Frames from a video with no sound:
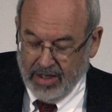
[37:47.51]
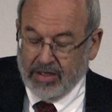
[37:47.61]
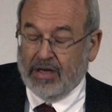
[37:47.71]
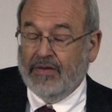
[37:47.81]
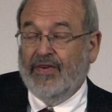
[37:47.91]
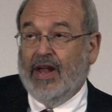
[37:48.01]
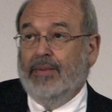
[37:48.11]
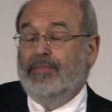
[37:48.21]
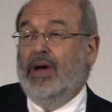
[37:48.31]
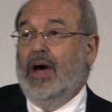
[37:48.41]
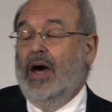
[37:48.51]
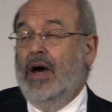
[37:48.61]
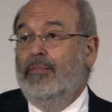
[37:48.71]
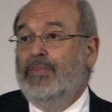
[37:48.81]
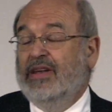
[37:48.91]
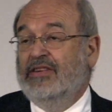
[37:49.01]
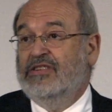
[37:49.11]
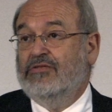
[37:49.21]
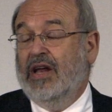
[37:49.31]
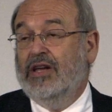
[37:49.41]
to develop better
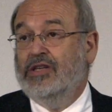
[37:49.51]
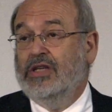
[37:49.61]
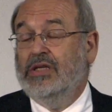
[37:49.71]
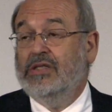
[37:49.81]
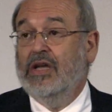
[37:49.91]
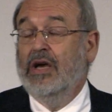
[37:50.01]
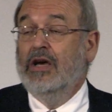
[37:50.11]
strategies